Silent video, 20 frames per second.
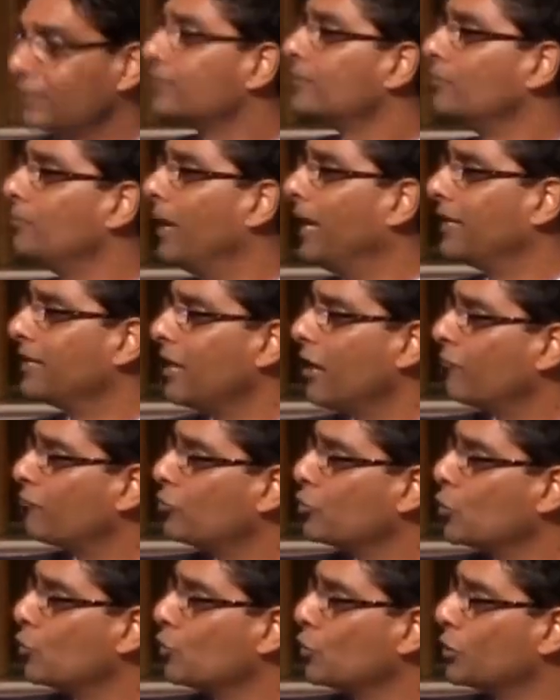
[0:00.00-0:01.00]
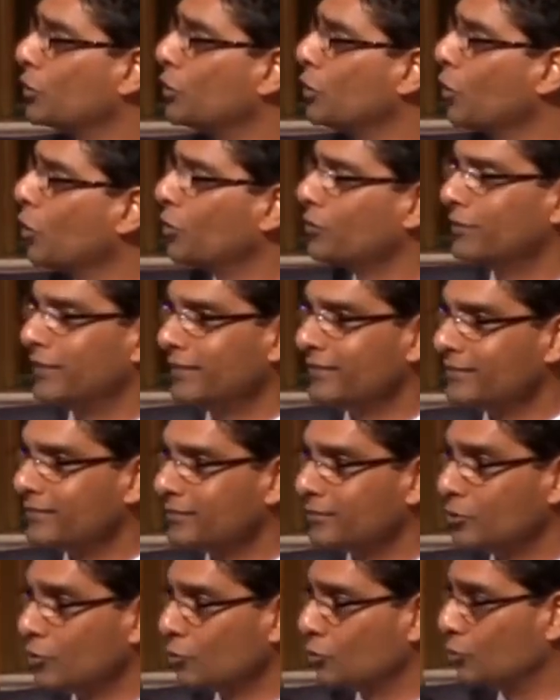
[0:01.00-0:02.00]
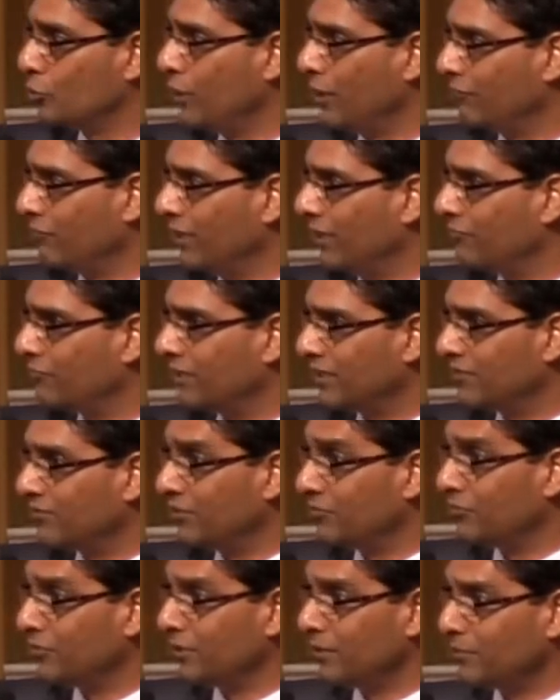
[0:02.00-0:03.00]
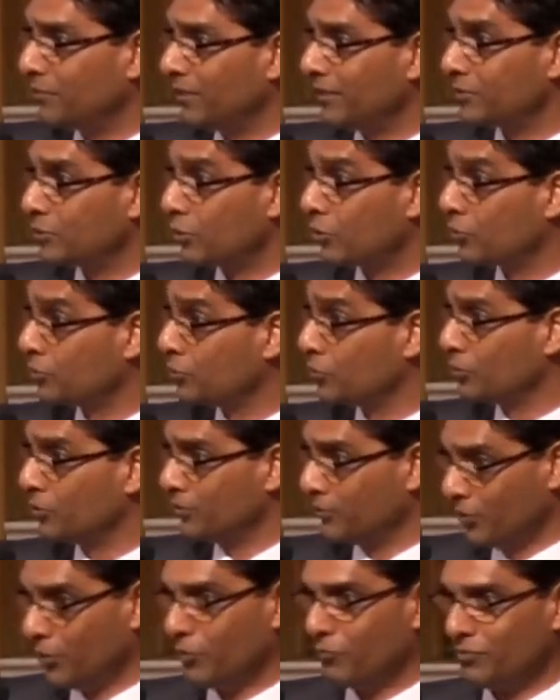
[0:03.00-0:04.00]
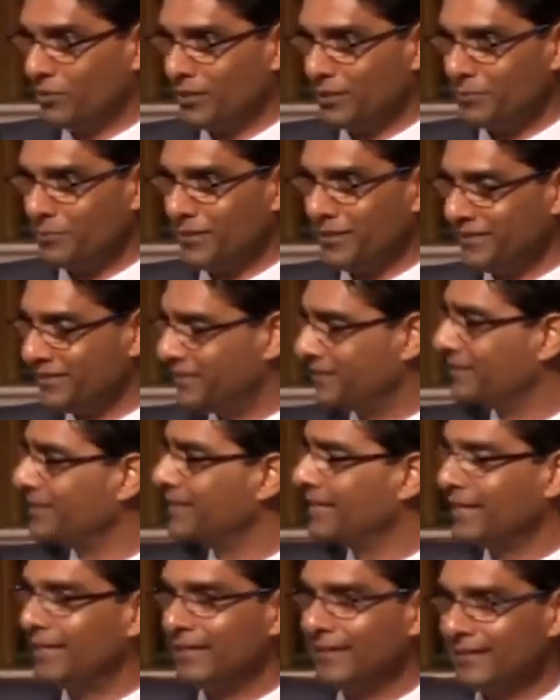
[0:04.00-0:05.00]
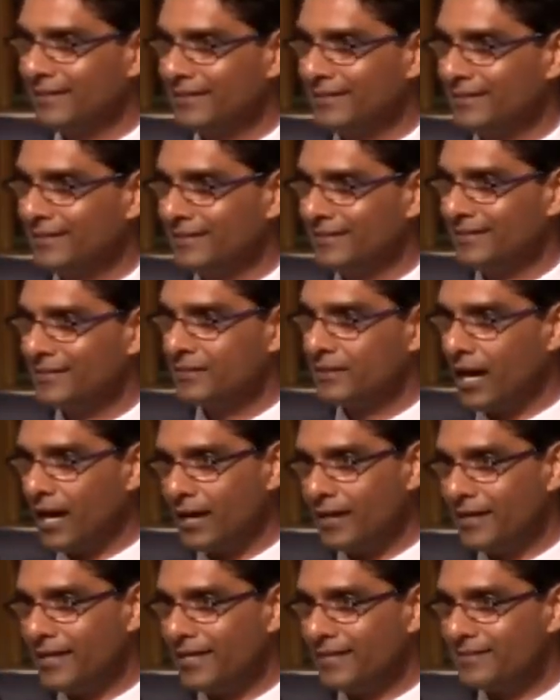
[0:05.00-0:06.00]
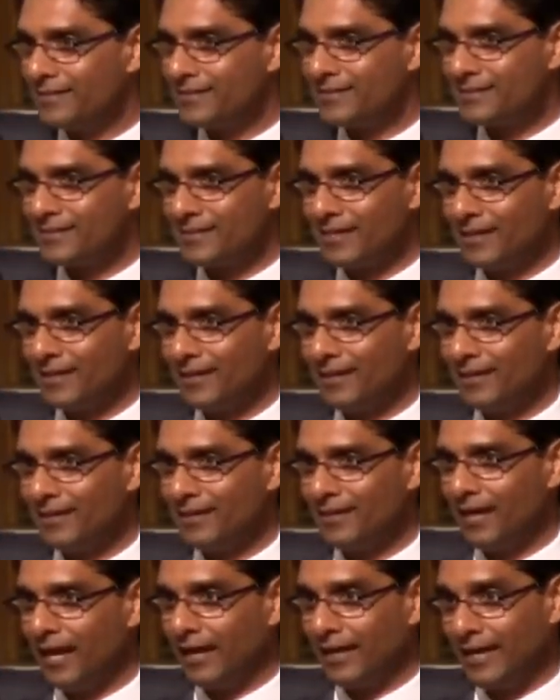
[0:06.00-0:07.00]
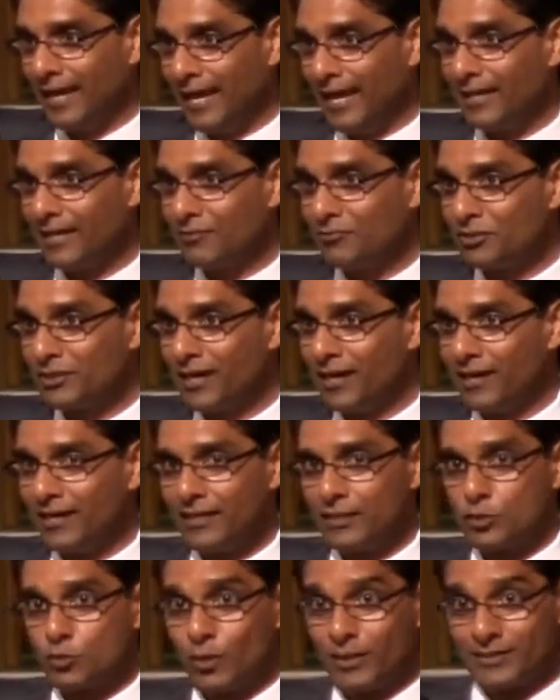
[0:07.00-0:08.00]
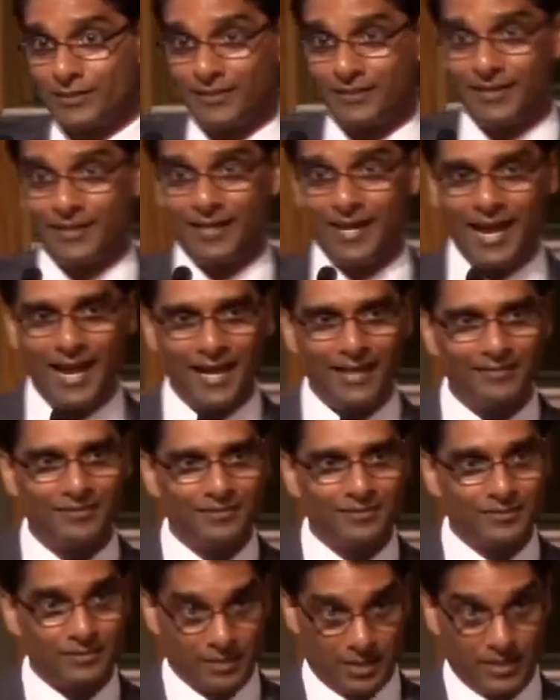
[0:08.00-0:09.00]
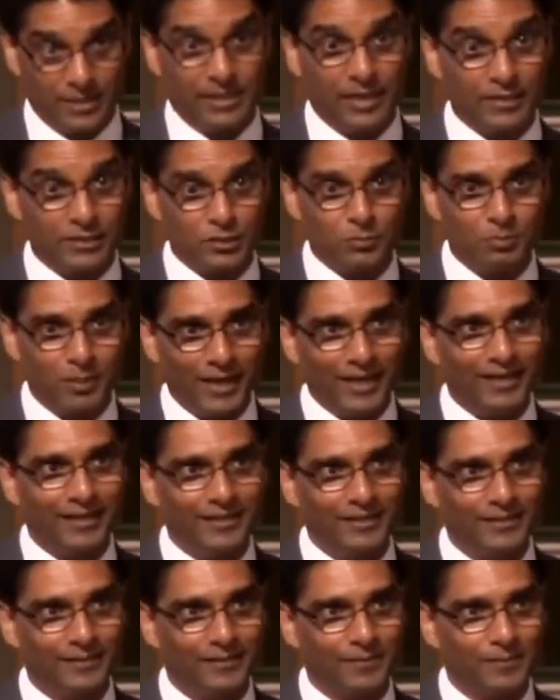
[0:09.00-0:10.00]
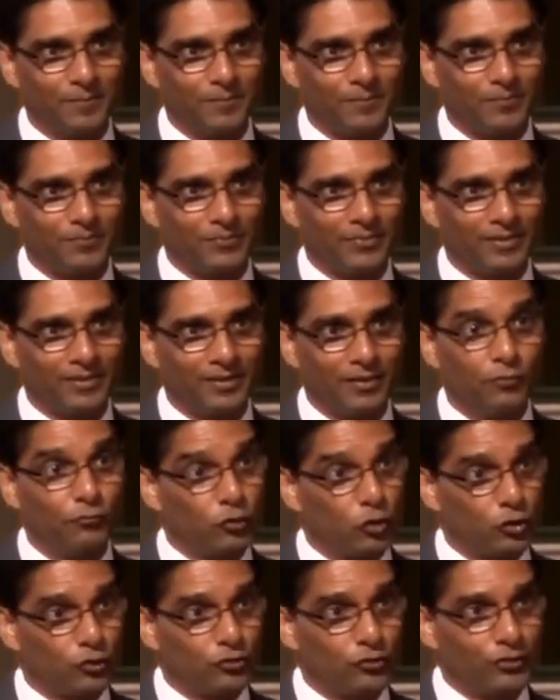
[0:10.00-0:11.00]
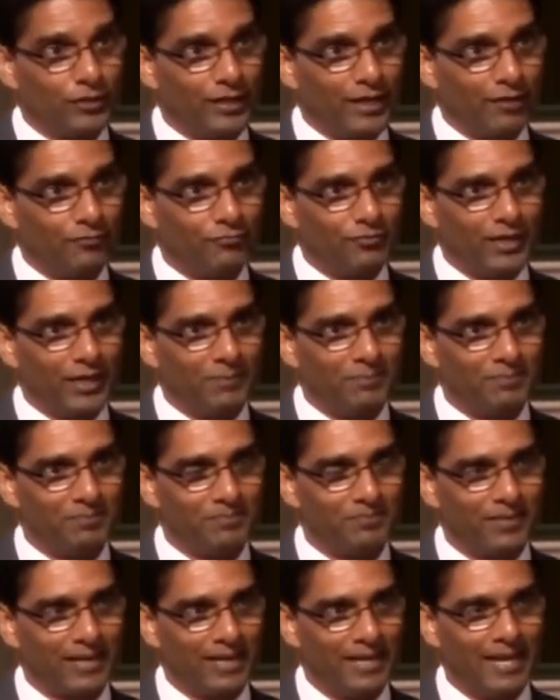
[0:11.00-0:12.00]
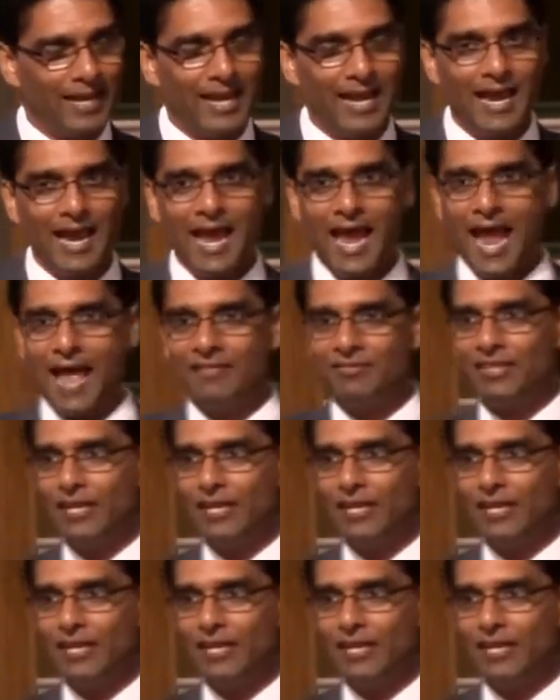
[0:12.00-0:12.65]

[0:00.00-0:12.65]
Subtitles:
many of you would know this, those who have lived in the Philippines or who know Philippines, sardines. A can of sardines was in their hands, this big, for 3 of them. And